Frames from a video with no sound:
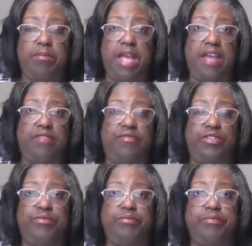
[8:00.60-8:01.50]

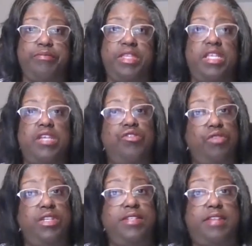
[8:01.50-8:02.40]
impactful
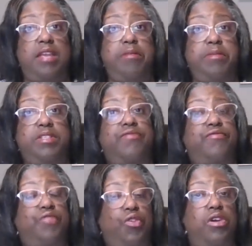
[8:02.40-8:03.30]
duty statements
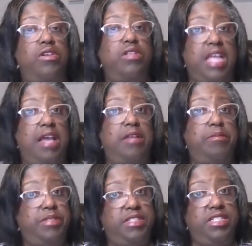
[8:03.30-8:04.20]
for that
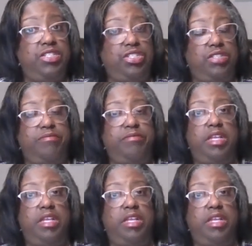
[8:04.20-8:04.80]
position.